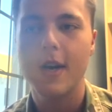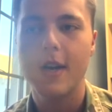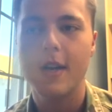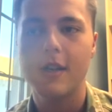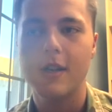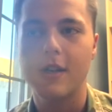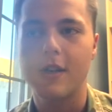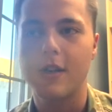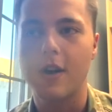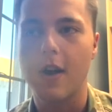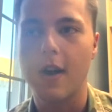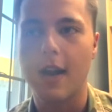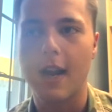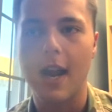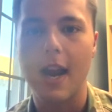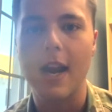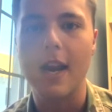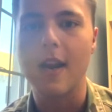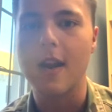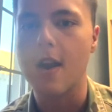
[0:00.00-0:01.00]
Just start
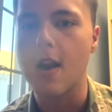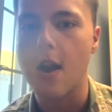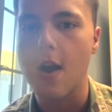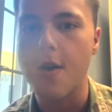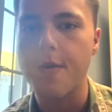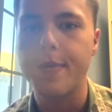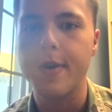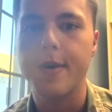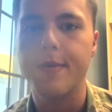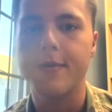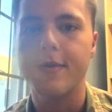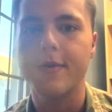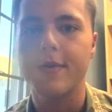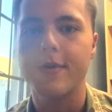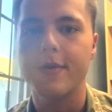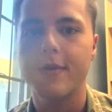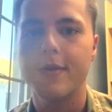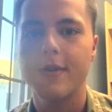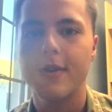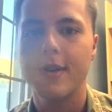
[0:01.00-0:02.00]
getting to know people
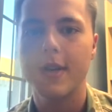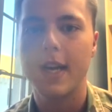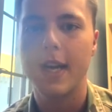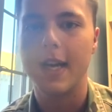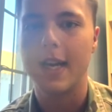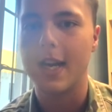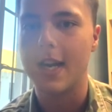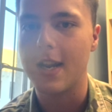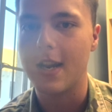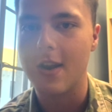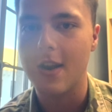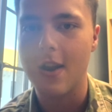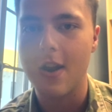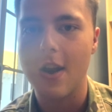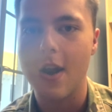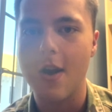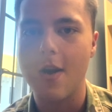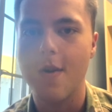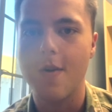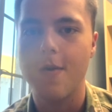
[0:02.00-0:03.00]
and getting to
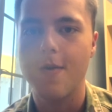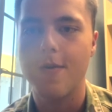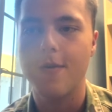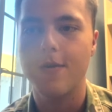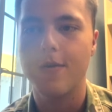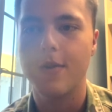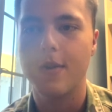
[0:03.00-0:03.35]
know